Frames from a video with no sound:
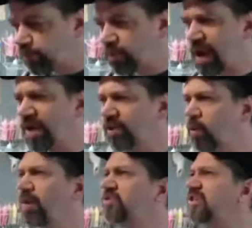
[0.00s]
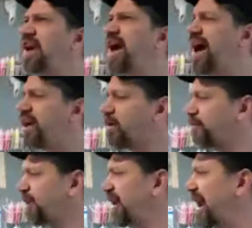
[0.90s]
the ones they had are
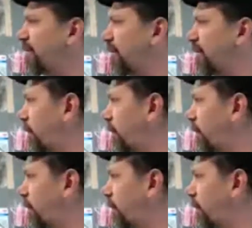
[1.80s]
phenomenal